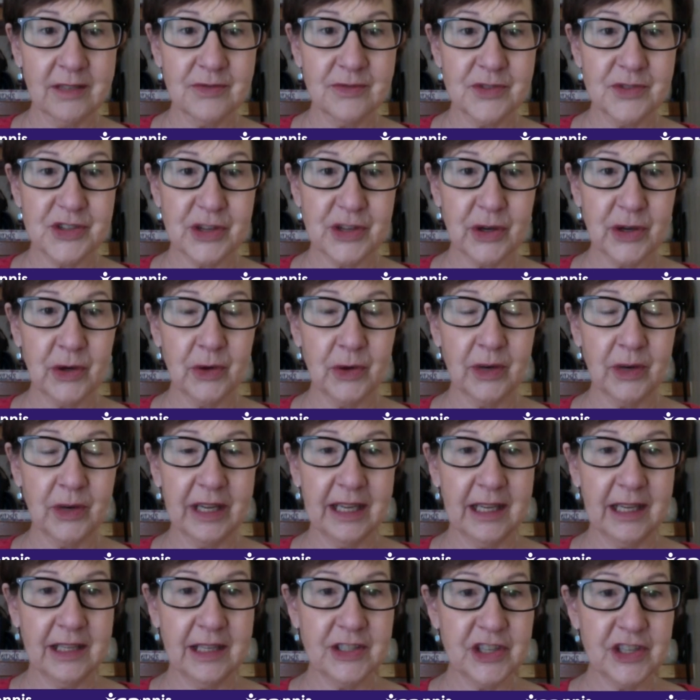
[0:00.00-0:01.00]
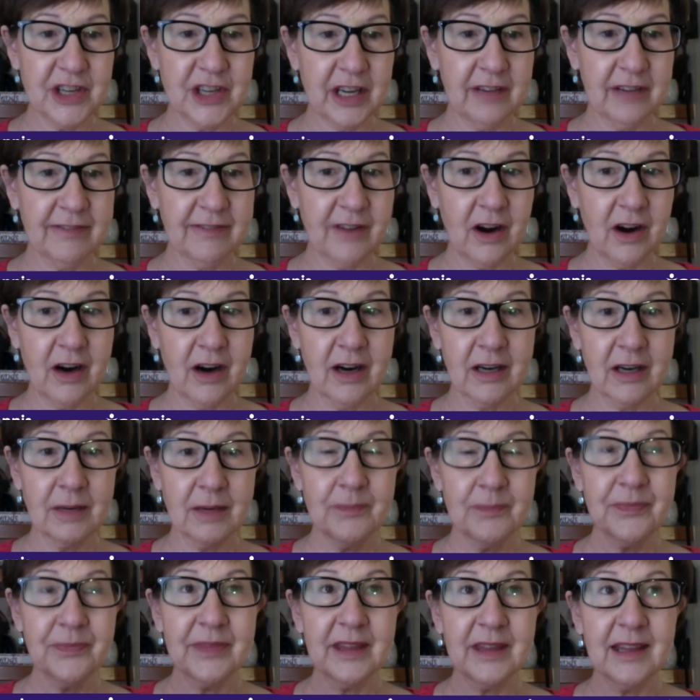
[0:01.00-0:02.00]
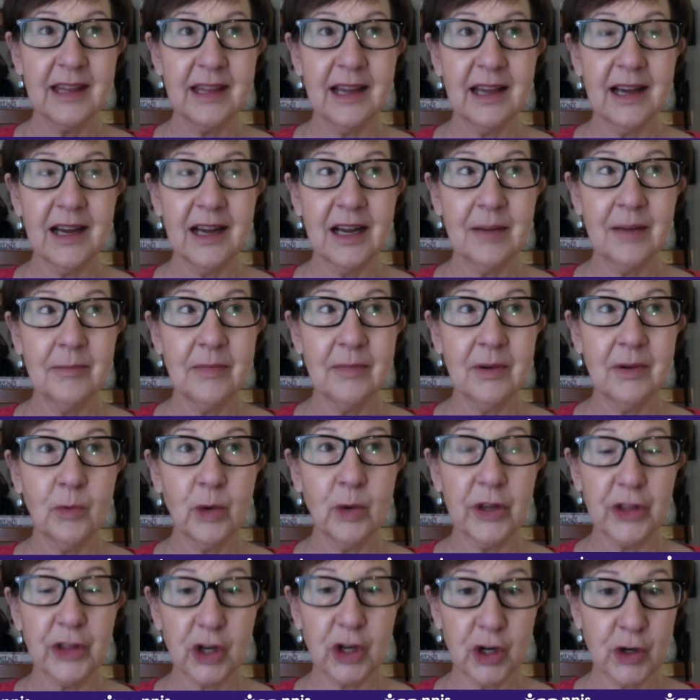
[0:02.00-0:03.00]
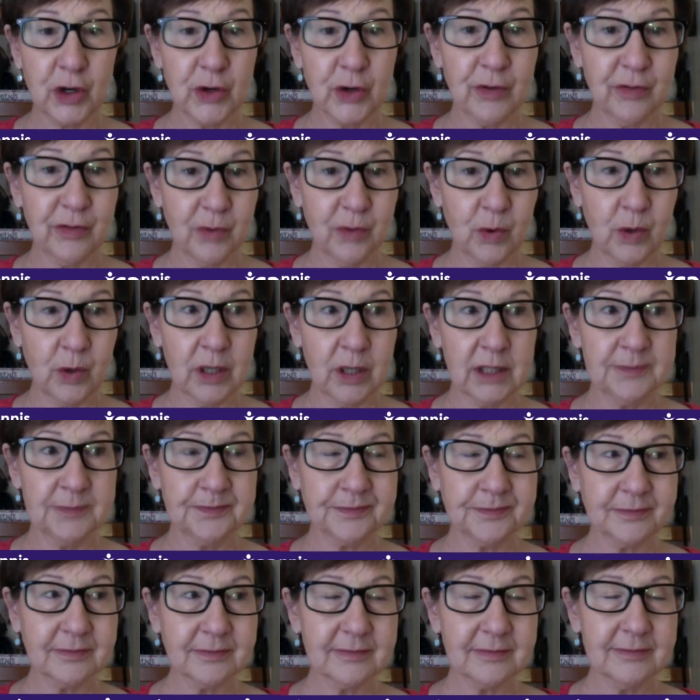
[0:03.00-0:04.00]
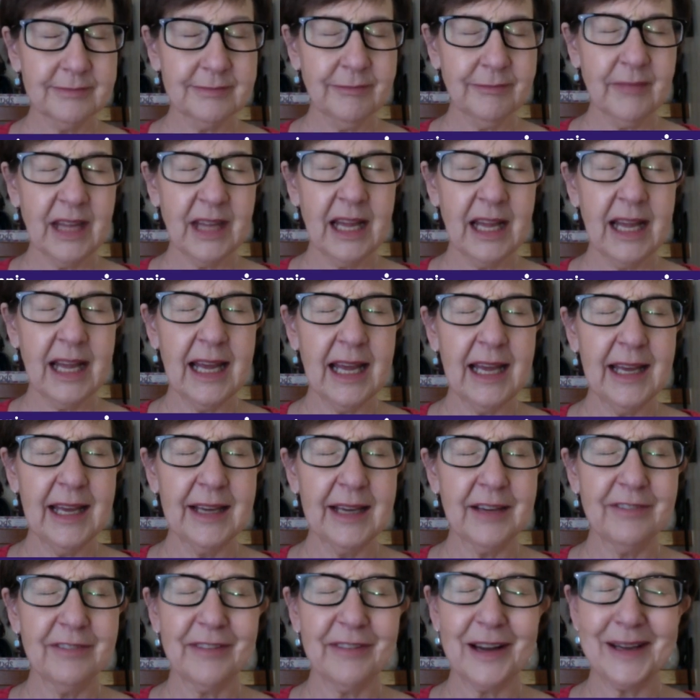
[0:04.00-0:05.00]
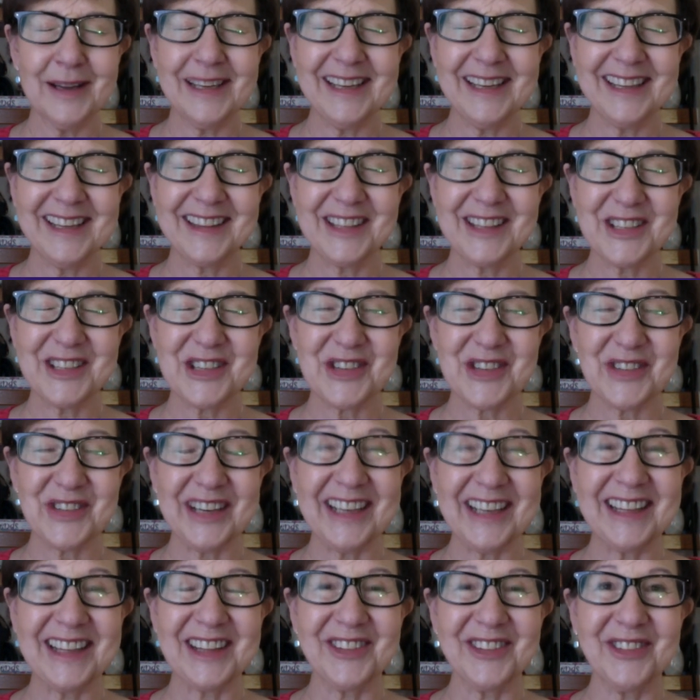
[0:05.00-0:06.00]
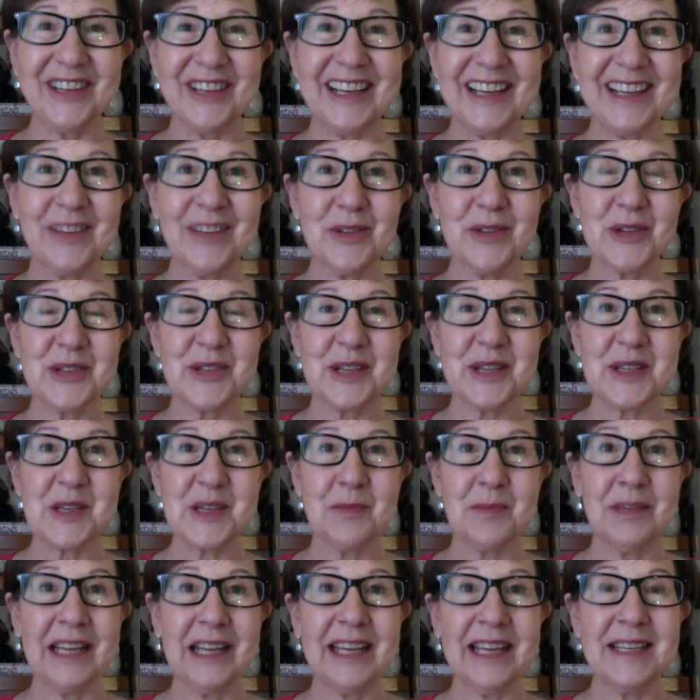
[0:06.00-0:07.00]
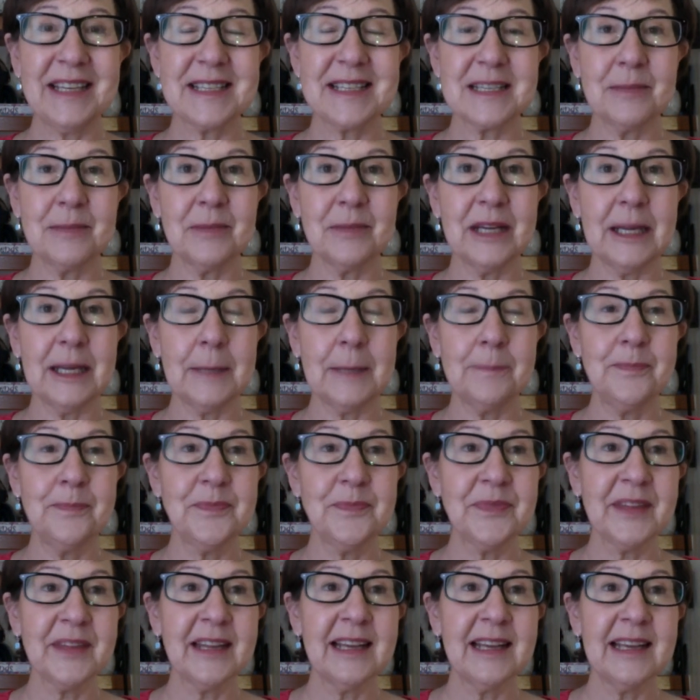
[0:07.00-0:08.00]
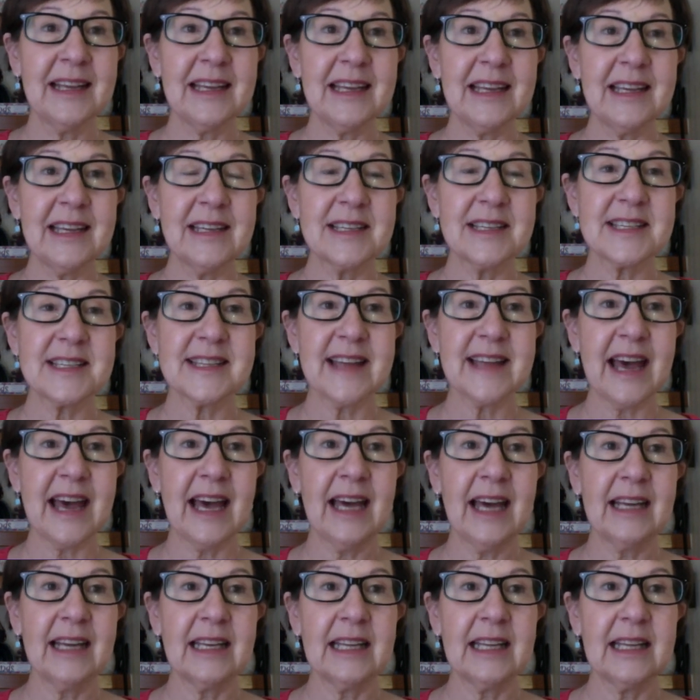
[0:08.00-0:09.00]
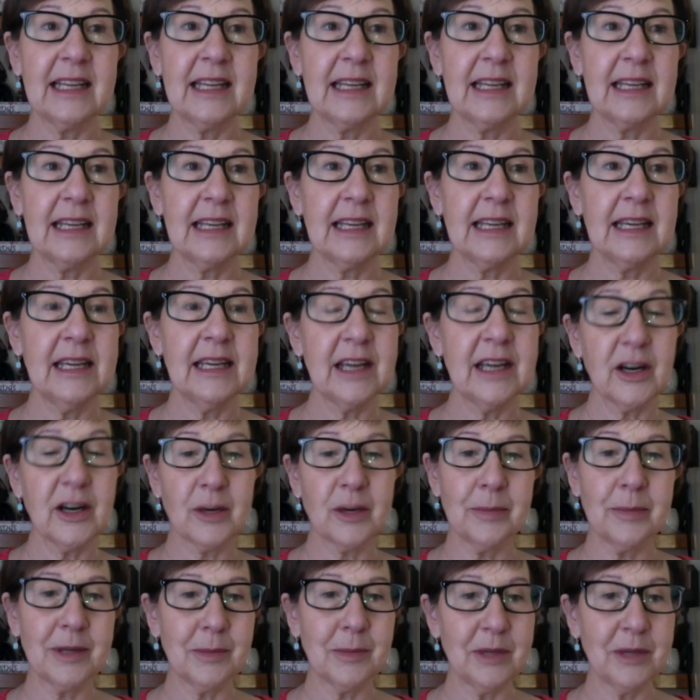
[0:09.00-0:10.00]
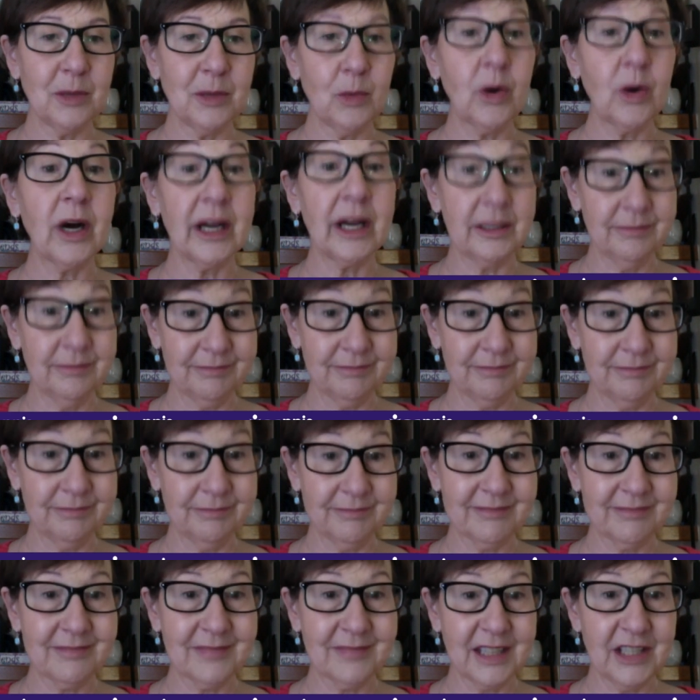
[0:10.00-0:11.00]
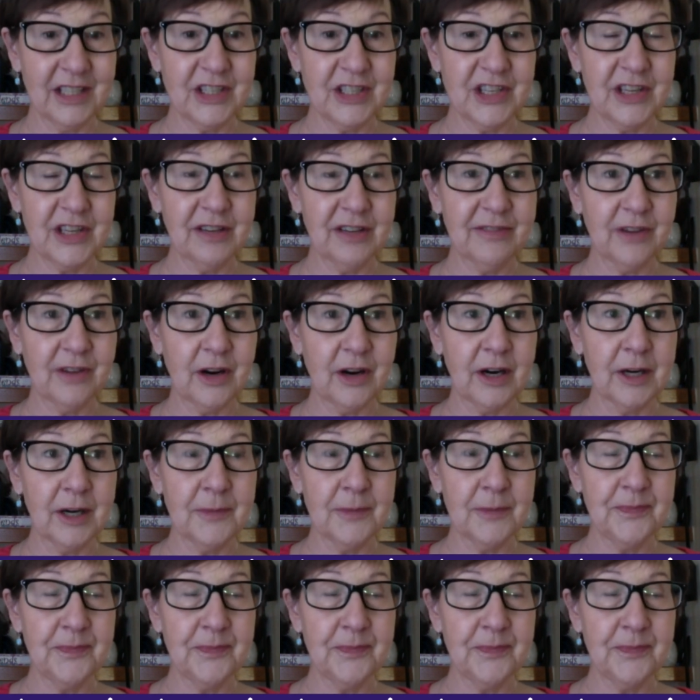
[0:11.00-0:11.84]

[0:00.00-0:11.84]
So EGFR with HER4. And if I get this right, the way it was explained to me is that ERBB1, EGFR,